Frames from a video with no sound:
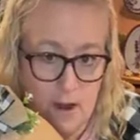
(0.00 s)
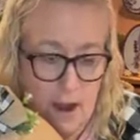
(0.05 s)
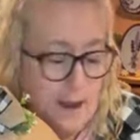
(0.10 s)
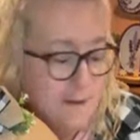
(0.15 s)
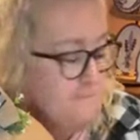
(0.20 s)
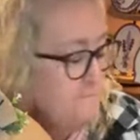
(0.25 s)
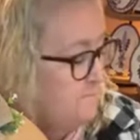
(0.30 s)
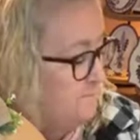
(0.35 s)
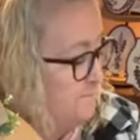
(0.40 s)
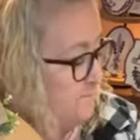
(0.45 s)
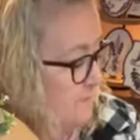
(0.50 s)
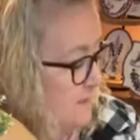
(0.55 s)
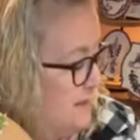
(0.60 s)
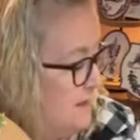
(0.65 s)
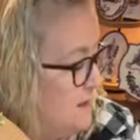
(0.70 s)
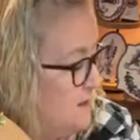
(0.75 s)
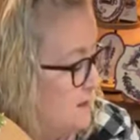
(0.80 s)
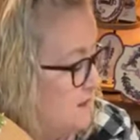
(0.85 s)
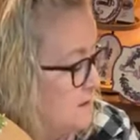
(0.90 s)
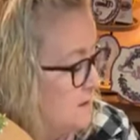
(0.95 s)
Okay?
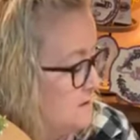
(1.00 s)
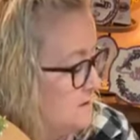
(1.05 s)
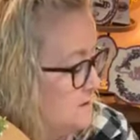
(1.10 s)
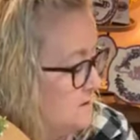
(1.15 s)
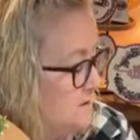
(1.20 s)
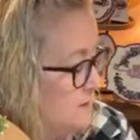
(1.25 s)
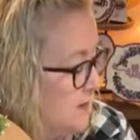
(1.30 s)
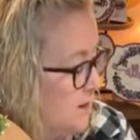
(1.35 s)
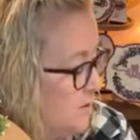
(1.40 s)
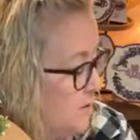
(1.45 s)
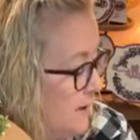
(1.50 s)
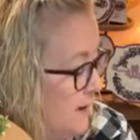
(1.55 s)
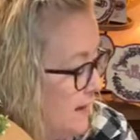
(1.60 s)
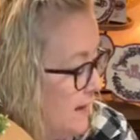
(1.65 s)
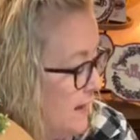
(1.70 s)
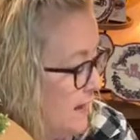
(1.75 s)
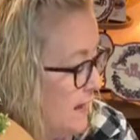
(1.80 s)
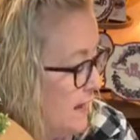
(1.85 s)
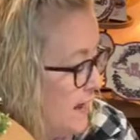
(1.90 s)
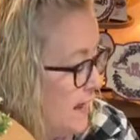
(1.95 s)
So
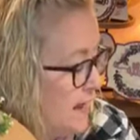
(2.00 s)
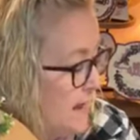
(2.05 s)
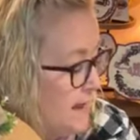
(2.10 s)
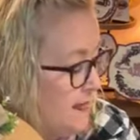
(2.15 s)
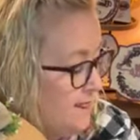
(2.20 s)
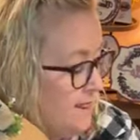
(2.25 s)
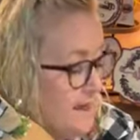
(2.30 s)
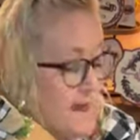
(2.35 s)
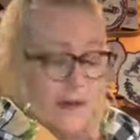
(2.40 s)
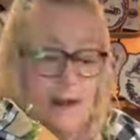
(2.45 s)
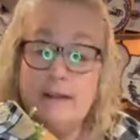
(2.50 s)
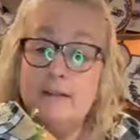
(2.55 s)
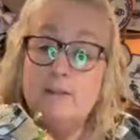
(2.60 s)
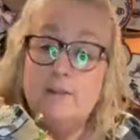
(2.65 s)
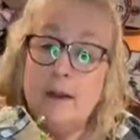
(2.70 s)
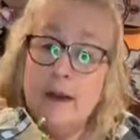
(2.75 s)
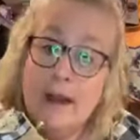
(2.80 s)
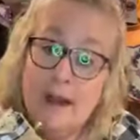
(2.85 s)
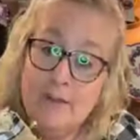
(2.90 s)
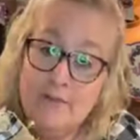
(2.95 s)
that
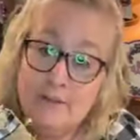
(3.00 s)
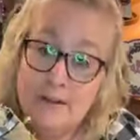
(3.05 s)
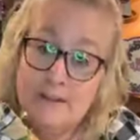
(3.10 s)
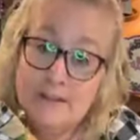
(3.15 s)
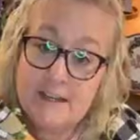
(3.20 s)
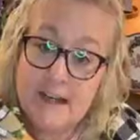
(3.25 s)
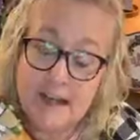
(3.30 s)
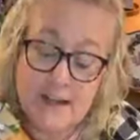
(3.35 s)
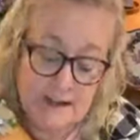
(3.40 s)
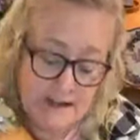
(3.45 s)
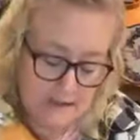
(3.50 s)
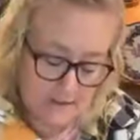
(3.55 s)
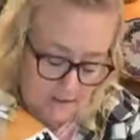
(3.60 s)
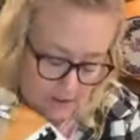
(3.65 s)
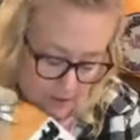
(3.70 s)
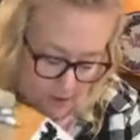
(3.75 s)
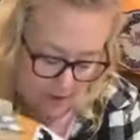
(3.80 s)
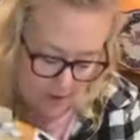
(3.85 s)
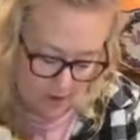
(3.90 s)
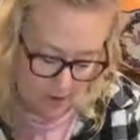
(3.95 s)
is what I have for you tonight.
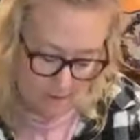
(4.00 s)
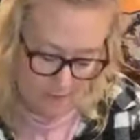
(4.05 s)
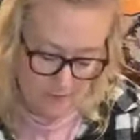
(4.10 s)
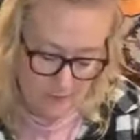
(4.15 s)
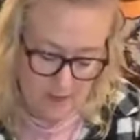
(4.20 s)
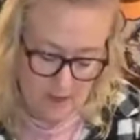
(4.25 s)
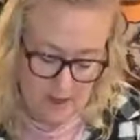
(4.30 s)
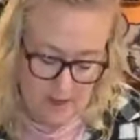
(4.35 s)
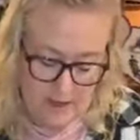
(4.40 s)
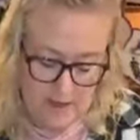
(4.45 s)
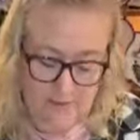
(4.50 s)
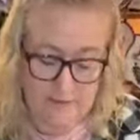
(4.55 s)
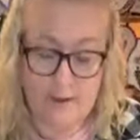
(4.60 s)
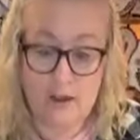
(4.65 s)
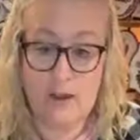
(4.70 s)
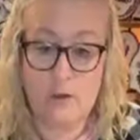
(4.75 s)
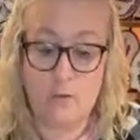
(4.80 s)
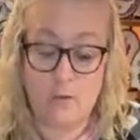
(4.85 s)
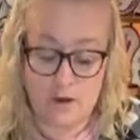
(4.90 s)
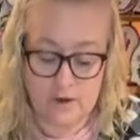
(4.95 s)
So I hope you all
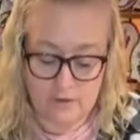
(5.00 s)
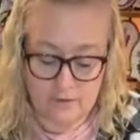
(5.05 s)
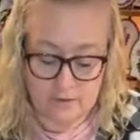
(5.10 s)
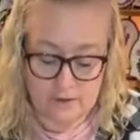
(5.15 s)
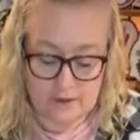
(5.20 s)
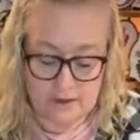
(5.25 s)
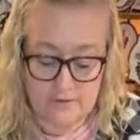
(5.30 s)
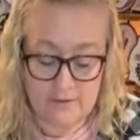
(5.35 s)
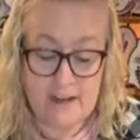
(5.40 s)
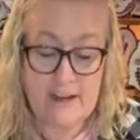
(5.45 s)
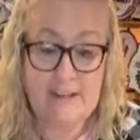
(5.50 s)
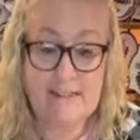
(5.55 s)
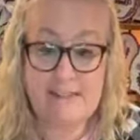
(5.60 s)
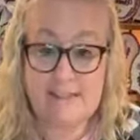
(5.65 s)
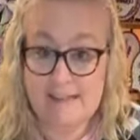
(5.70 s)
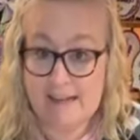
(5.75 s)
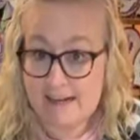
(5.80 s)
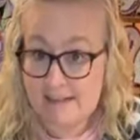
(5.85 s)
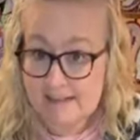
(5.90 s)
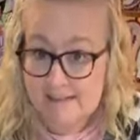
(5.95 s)
have a wonderful
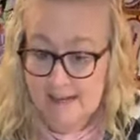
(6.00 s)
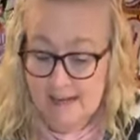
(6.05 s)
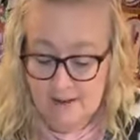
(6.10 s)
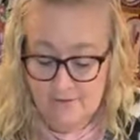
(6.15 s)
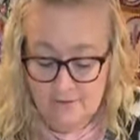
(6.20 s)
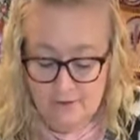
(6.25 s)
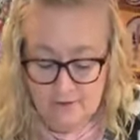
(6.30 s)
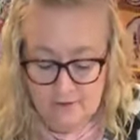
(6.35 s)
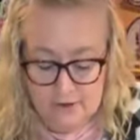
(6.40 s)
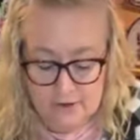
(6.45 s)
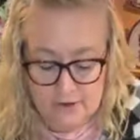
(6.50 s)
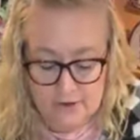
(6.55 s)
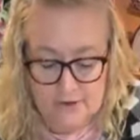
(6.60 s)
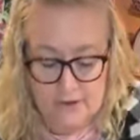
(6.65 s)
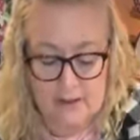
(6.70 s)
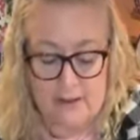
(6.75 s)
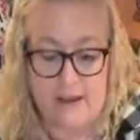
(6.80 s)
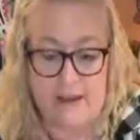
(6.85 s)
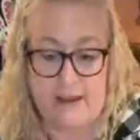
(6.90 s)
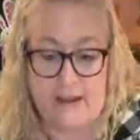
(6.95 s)
evening. Stay safe if you're
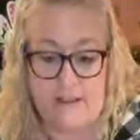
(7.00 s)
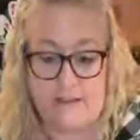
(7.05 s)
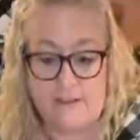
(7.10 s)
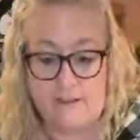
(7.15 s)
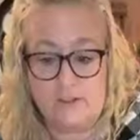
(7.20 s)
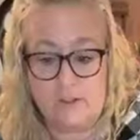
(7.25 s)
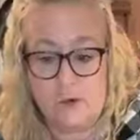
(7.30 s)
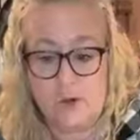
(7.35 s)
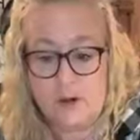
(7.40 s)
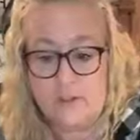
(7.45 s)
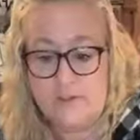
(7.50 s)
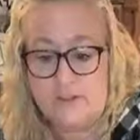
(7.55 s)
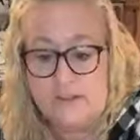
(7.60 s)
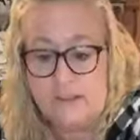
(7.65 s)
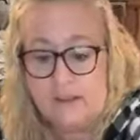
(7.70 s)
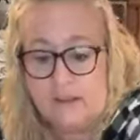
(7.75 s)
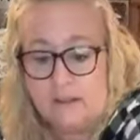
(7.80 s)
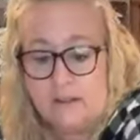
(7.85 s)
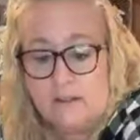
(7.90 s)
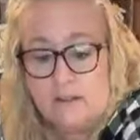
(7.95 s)
in the line of the
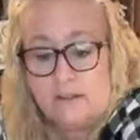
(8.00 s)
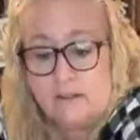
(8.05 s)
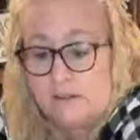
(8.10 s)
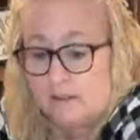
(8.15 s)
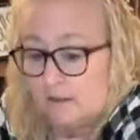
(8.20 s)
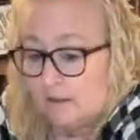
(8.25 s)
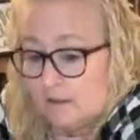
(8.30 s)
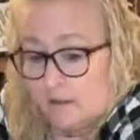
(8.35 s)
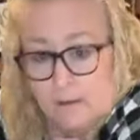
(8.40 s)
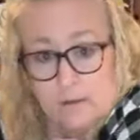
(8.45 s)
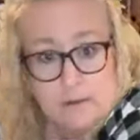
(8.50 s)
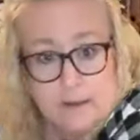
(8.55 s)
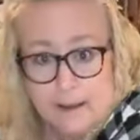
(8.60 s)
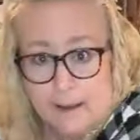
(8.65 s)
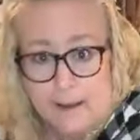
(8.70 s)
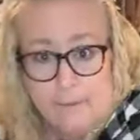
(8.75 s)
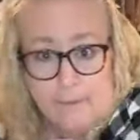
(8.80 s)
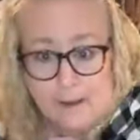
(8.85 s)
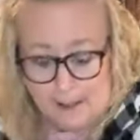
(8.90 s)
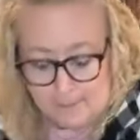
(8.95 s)
storms that are
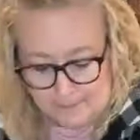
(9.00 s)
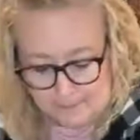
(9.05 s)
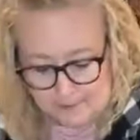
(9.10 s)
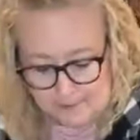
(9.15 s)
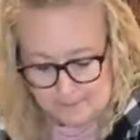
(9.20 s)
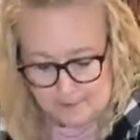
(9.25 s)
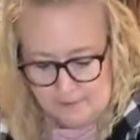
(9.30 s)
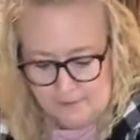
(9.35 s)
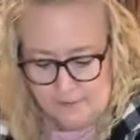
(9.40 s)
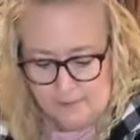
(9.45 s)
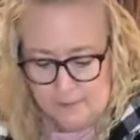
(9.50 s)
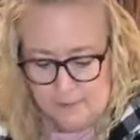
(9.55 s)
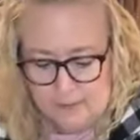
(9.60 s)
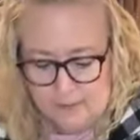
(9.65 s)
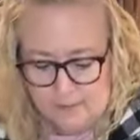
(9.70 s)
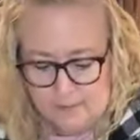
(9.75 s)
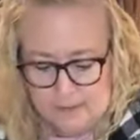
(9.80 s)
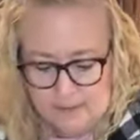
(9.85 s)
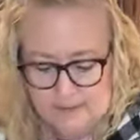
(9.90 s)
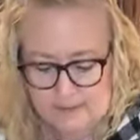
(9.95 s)
kind of popping up
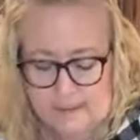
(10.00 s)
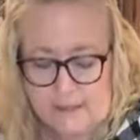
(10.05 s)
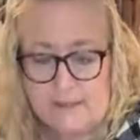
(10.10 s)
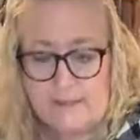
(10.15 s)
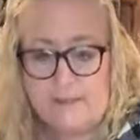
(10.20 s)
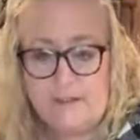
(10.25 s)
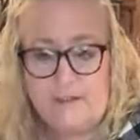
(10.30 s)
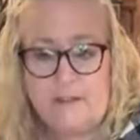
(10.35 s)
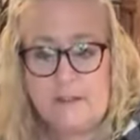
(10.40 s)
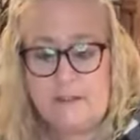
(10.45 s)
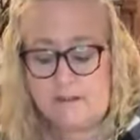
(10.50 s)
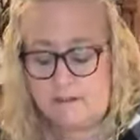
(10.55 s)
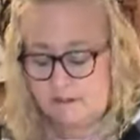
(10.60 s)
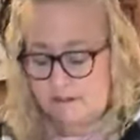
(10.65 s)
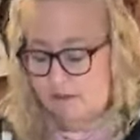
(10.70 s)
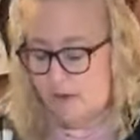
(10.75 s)
everywhere by the sounds of it.